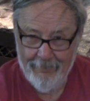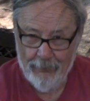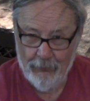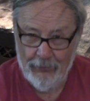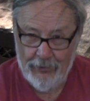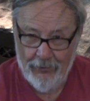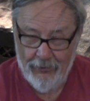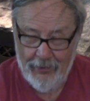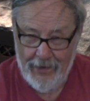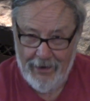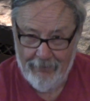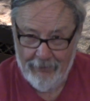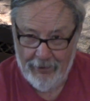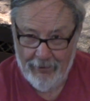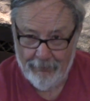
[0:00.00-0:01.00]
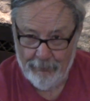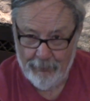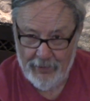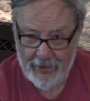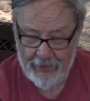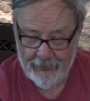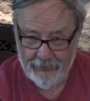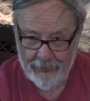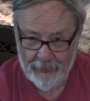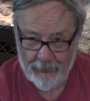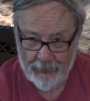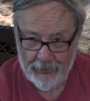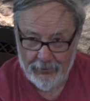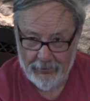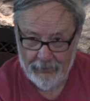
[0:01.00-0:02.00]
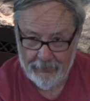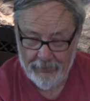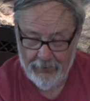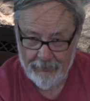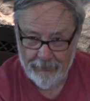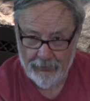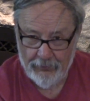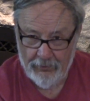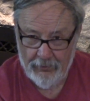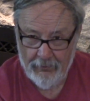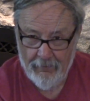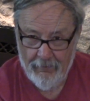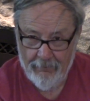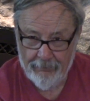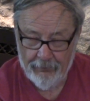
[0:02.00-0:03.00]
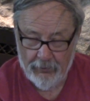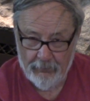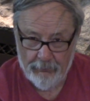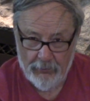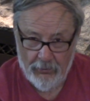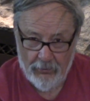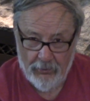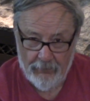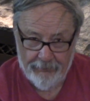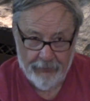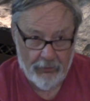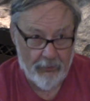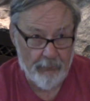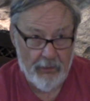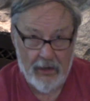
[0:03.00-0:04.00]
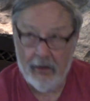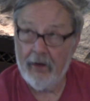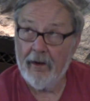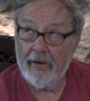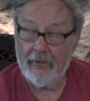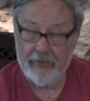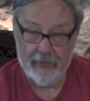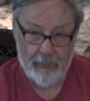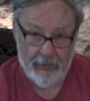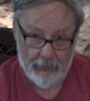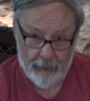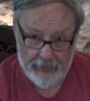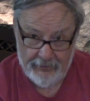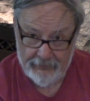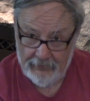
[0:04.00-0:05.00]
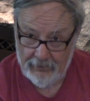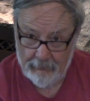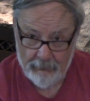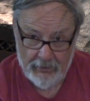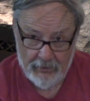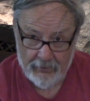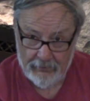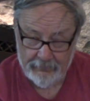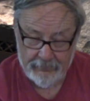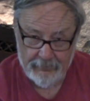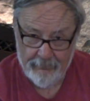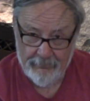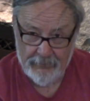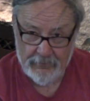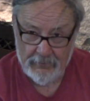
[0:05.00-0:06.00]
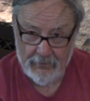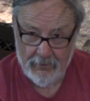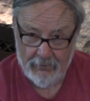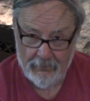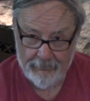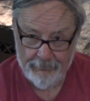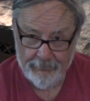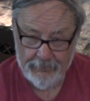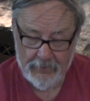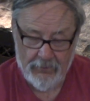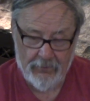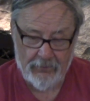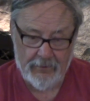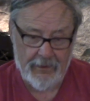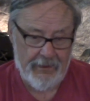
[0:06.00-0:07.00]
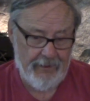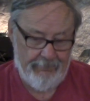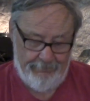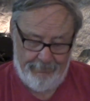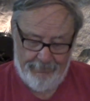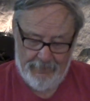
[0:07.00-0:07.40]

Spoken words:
We don't have enough bears in the world for bear hunters to be wasting bears. So, okay?